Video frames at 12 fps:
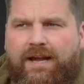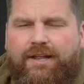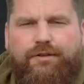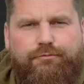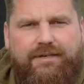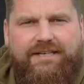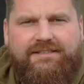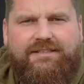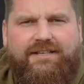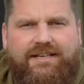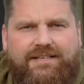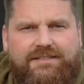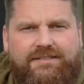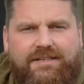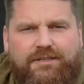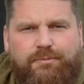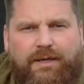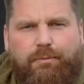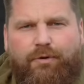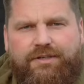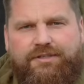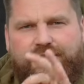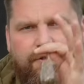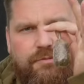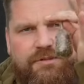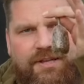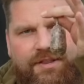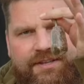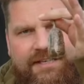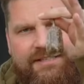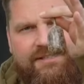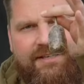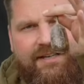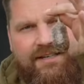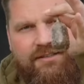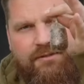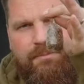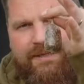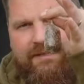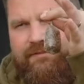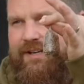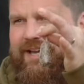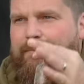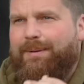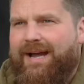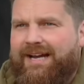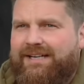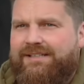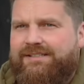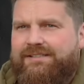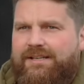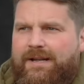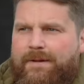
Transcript: And the reason is I wanted to use these things, PVA bags.